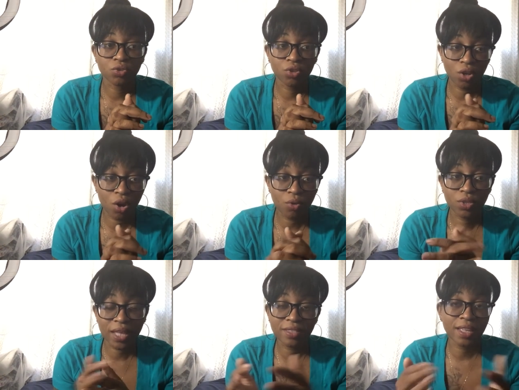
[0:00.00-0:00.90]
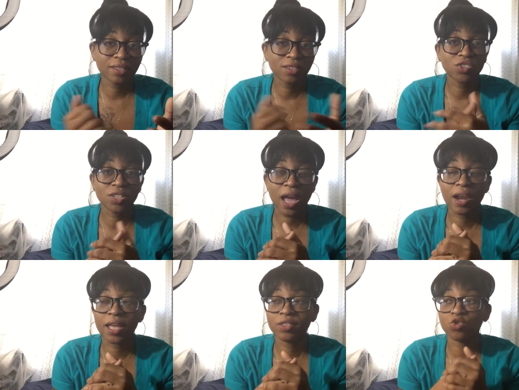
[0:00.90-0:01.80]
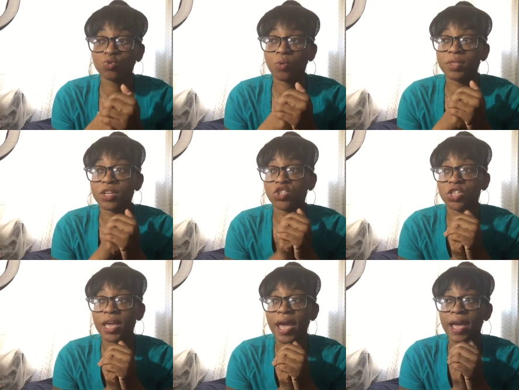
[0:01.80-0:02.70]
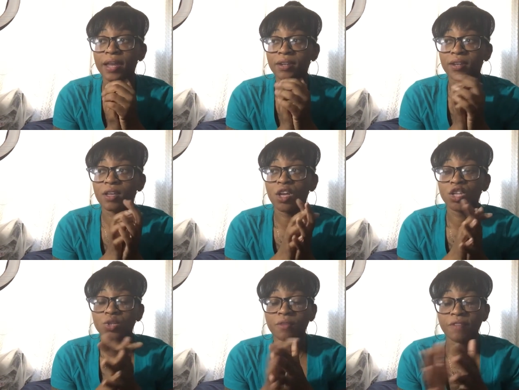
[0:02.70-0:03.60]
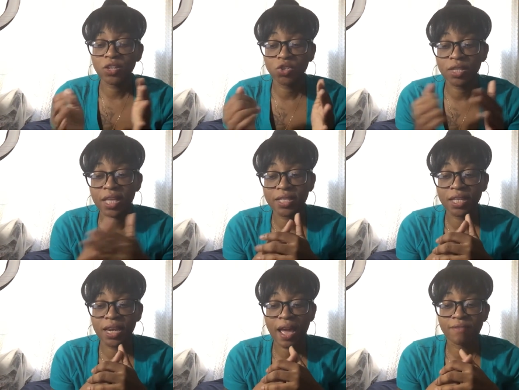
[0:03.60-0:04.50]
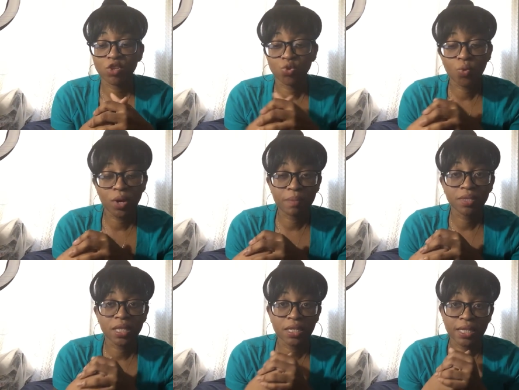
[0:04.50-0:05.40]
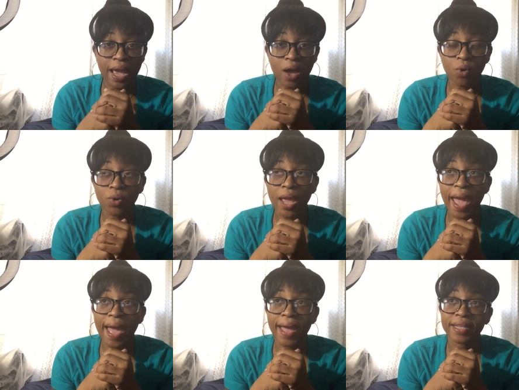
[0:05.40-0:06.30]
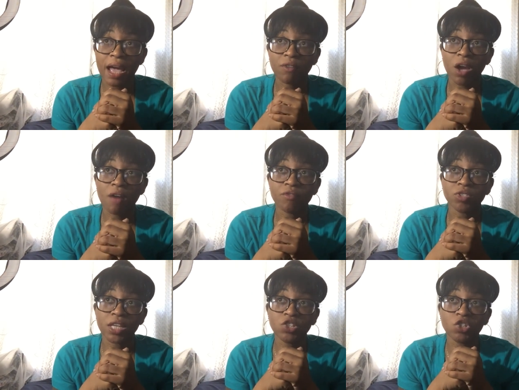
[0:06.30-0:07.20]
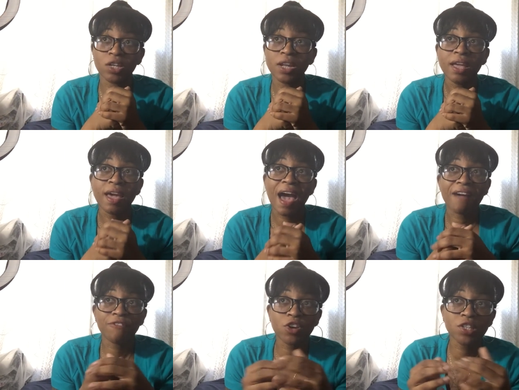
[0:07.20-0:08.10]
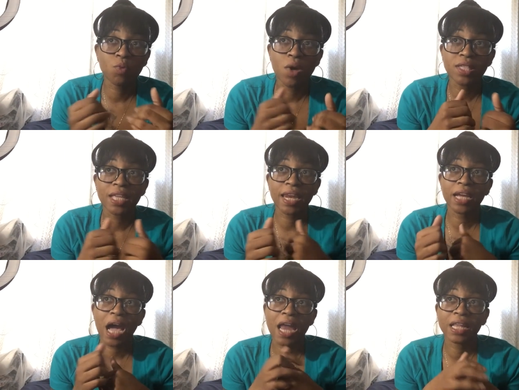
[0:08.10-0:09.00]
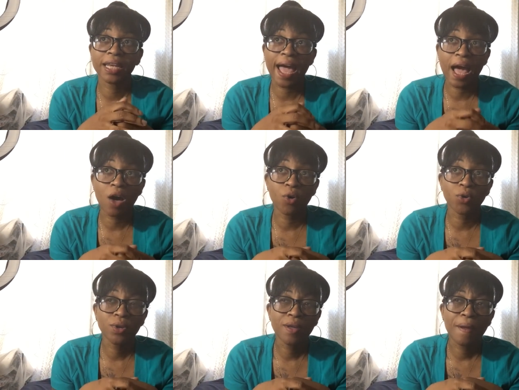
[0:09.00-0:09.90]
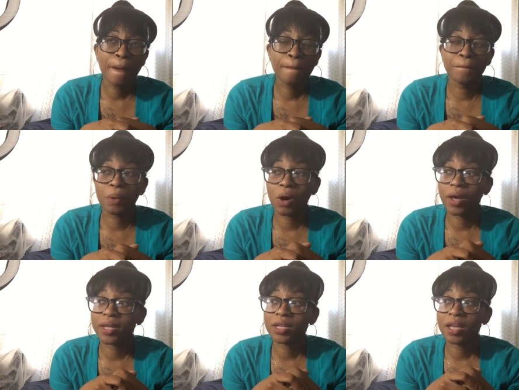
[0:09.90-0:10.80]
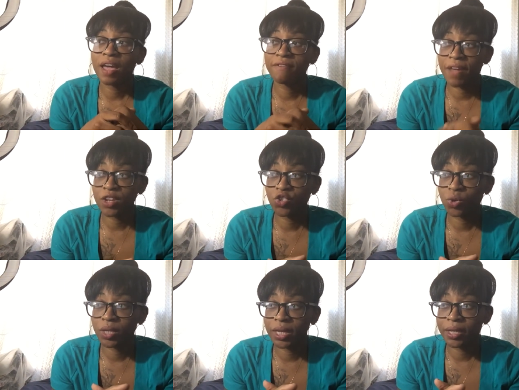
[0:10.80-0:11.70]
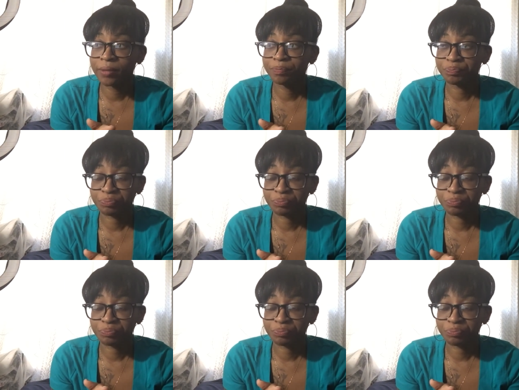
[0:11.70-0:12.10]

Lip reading: that's just kind of like the story that she had. So eventually they did have the two of them sit down and have a conversation. At first it was getting kind of loud, but eventually